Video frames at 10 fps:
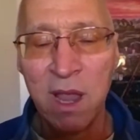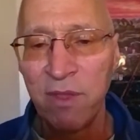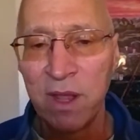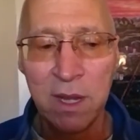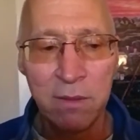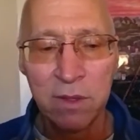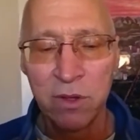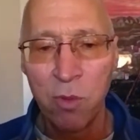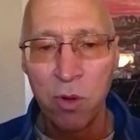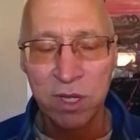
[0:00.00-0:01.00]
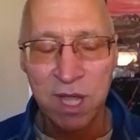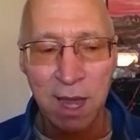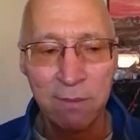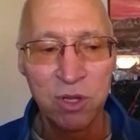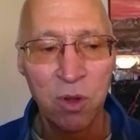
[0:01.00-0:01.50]
if they need a little more
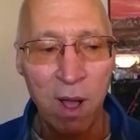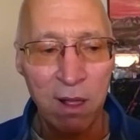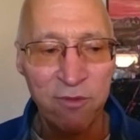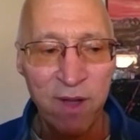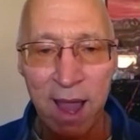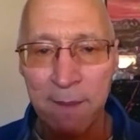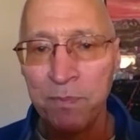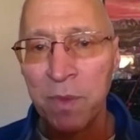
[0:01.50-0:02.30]
time to qualify.